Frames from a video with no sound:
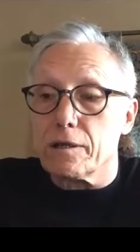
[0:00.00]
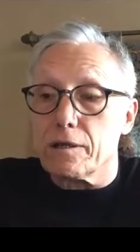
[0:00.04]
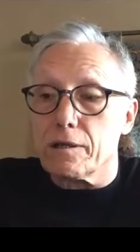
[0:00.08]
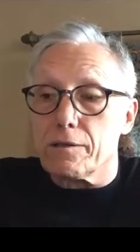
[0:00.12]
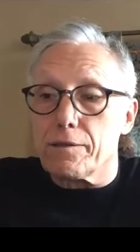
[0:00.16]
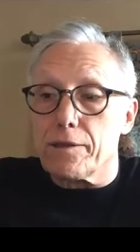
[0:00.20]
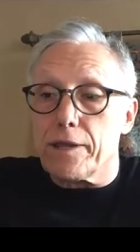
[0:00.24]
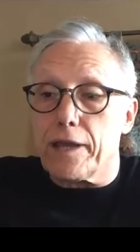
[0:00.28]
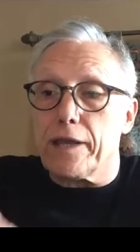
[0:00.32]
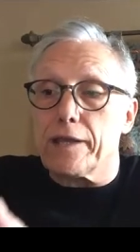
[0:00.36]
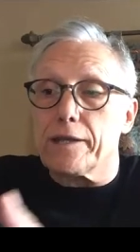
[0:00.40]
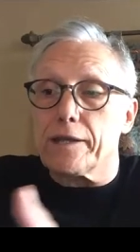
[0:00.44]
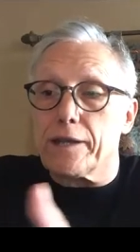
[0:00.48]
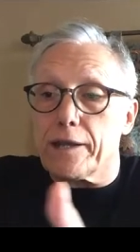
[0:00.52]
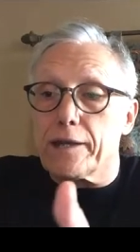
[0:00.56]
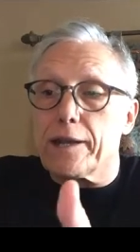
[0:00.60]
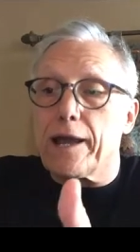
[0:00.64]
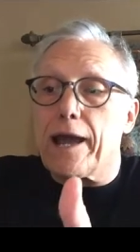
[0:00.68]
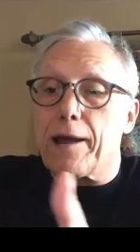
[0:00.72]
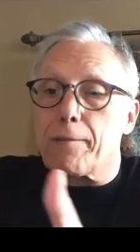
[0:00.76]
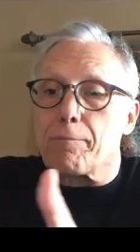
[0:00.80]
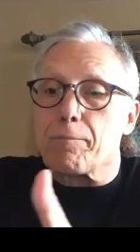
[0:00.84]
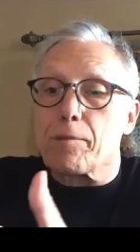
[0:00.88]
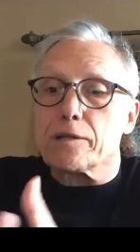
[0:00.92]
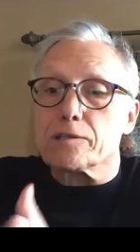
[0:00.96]
the
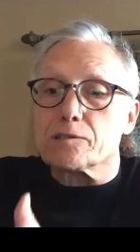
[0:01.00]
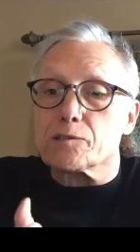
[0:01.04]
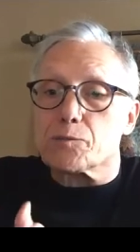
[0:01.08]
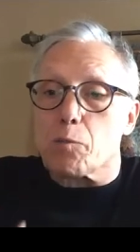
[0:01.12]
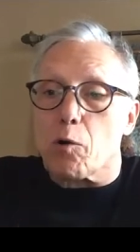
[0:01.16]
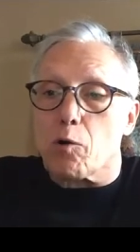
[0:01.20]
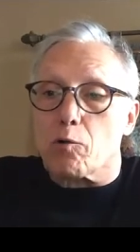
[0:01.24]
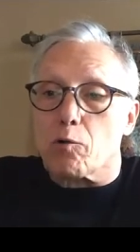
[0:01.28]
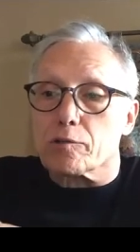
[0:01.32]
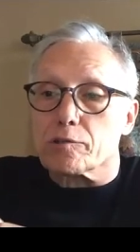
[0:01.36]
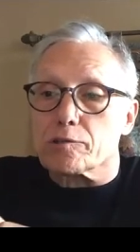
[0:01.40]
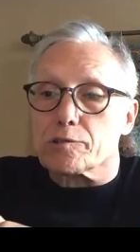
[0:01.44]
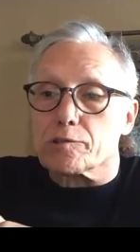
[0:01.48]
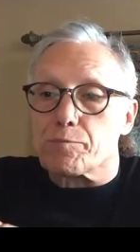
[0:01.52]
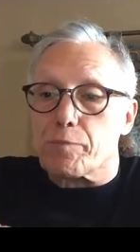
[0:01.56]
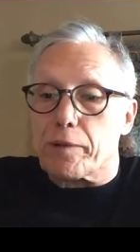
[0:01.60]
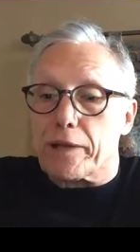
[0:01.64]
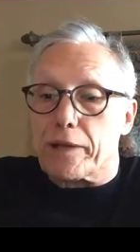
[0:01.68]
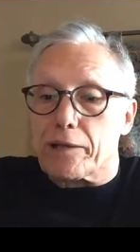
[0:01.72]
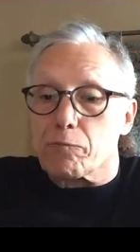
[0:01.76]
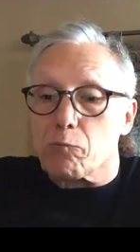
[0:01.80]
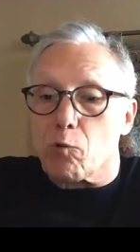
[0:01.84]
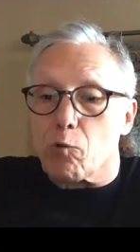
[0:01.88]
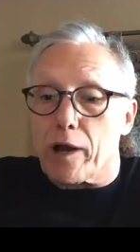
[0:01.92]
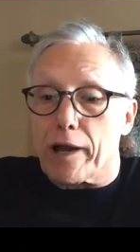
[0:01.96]
Indianapolis Motor
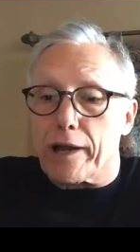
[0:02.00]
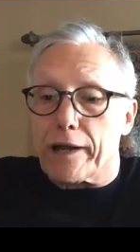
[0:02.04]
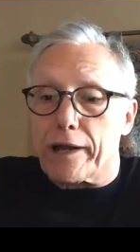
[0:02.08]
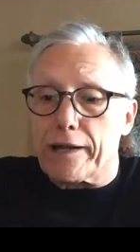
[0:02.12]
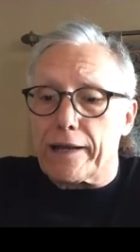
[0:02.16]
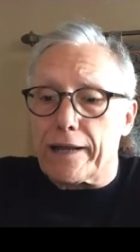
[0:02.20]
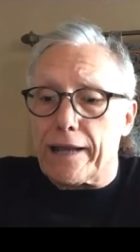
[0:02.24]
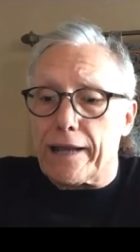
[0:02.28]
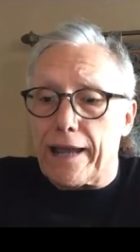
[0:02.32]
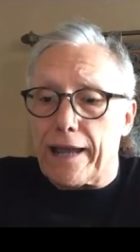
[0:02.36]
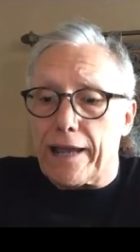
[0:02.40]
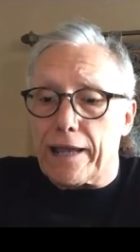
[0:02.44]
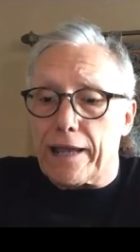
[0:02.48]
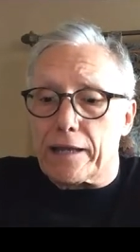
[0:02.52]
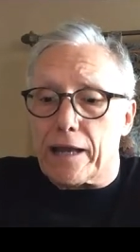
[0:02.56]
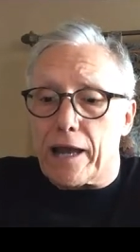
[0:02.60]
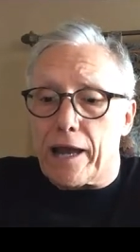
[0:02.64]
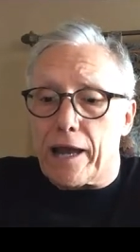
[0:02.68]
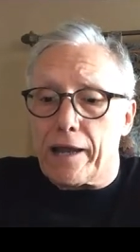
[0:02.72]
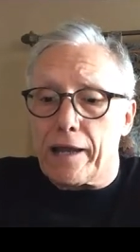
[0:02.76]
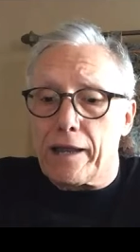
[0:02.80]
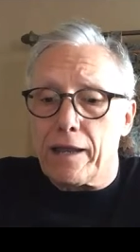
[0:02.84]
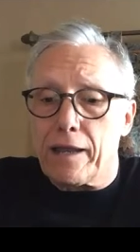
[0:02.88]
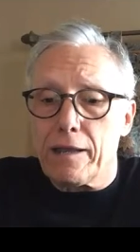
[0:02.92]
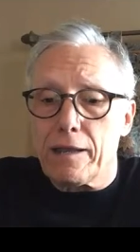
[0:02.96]
Speedway. And
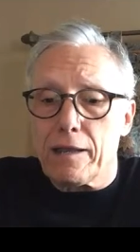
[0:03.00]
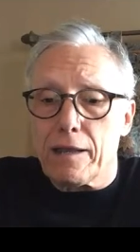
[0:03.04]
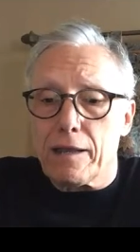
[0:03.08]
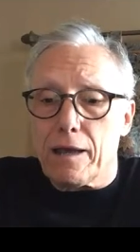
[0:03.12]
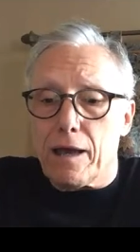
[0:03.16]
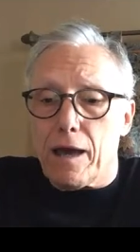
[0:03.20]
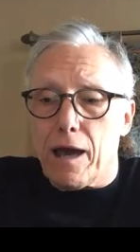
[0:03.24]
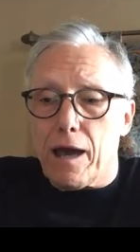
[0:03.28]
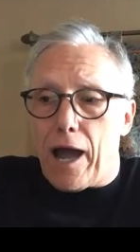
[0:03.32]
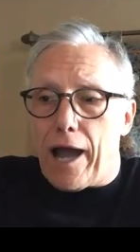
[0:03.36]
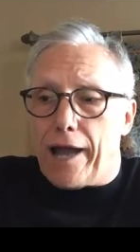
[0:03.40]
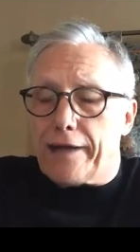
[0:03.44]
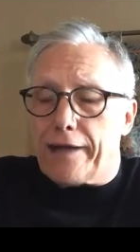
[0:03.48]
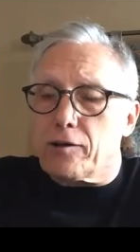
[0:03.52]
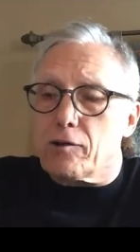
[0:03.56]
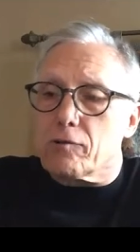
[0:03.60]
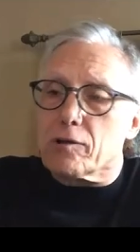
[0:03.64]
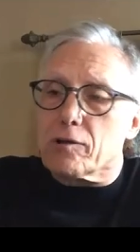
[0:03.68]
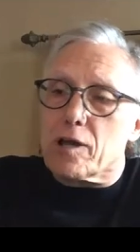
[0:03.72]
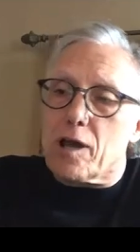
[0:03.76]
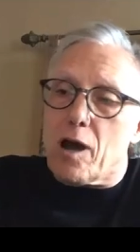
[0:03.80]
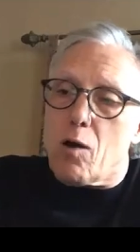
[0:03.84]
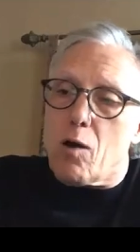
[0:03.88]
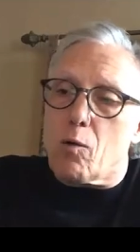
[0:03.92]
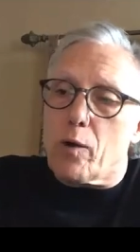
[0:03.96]
I don't
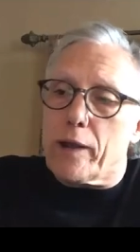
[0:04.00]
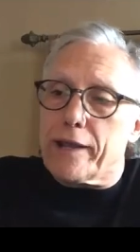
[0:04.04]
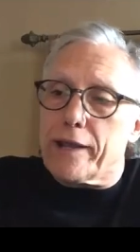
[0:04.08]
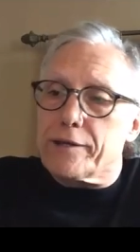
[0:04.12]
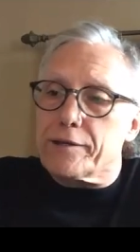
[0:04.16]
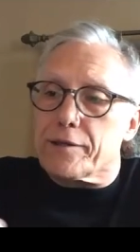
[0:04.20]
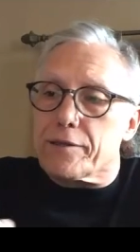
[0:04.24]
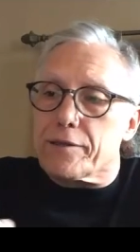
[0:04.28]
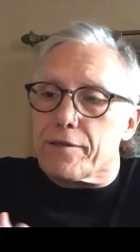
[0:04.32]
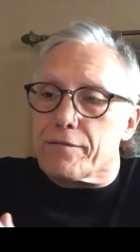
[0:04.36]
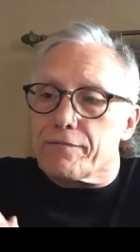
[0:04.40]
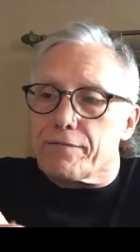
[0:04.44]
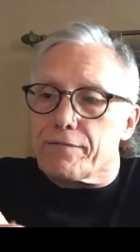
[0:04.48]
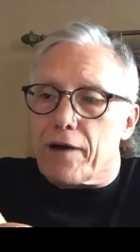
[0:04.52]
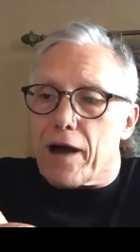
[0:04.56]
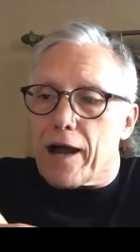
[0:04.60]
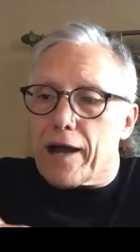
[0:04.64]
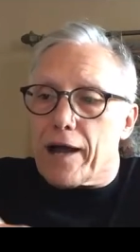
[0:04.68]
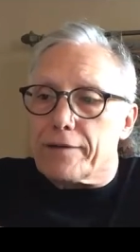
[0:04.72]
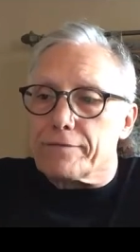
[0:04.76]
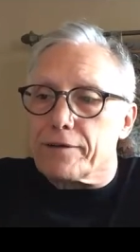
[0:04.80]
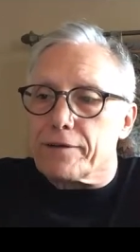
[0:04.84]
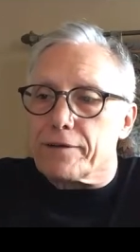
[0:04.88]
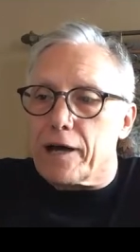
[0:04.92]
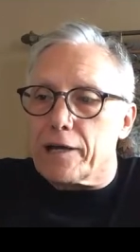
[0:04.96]
go into the
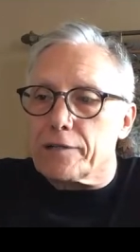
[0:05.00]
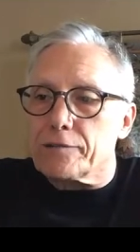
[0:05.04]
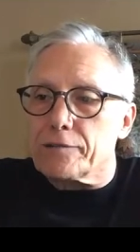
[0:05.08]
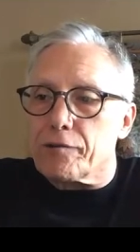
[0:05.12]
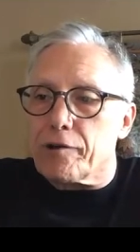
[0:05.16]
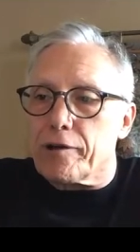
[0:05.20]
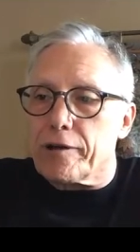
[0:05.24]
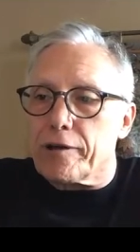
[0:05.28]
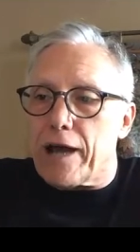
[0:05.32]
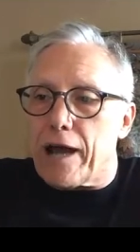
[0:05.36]
500.